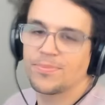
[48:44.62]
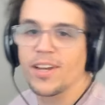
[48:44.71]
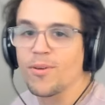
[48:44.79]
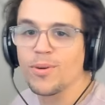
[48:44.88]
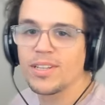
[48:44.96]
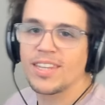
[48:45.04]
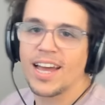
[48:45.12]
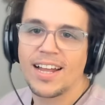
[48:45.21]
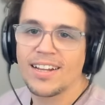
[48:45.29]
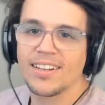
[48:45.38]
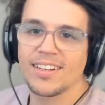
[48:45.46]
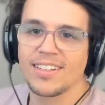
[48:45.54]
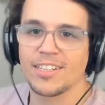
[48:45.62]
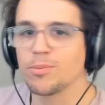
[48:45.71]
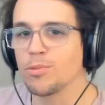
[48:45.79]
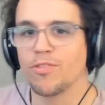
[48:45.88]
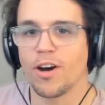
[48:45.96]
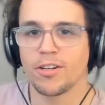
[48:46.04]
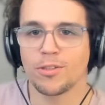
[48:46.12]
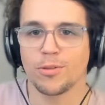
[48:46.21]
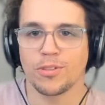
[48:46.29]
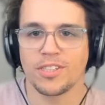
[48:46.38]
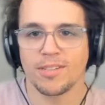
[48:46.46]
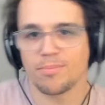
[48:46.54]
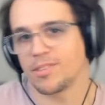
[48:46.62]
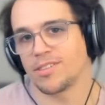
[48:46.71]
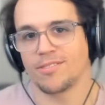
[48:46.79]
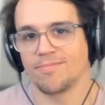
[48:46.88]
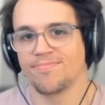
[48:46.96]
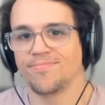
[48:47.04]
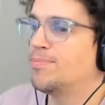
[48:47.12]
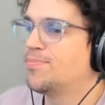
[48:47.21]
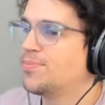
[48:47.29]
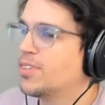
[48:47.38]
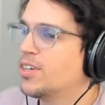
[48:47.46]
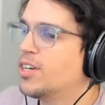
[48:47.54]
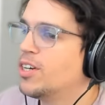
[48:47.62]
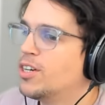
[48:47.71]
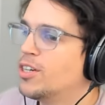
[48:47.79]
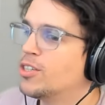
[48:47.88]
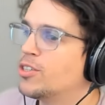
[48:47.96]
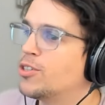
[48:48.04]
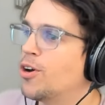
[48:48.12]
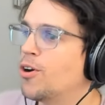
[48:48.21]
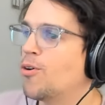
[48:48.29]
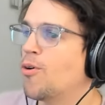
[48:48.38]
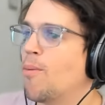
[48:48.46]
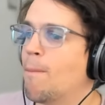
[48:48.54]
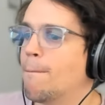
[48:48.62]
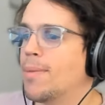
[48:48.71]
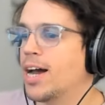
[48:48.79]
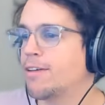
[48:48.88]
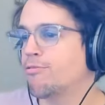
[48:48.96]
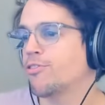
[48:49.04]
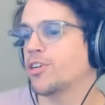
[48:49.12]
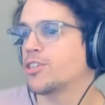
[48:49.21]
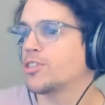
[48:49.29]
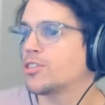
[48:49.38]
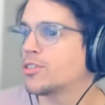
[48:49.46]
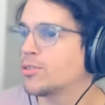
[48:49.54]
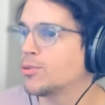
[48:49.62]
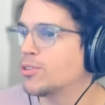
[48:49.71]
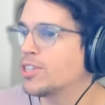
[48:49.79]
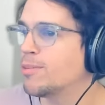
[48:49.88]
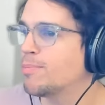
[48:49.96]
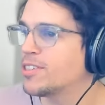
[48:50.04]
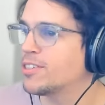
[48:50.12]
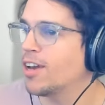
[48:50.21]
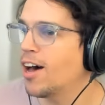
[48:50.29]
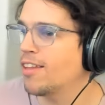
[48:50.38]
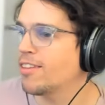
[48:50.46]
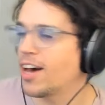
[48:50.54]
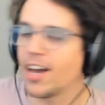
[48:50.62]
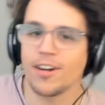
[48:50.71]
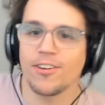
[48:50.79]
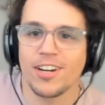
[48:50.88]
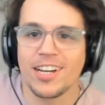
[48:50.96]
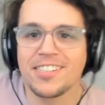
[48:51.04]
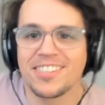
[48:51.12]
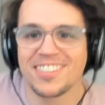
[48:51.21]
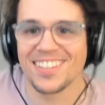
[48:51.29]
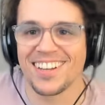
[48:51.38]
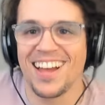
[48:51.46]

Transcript: And with that, mm-hmm. let's move on to tooltips. So my first tooltip is not the IRS.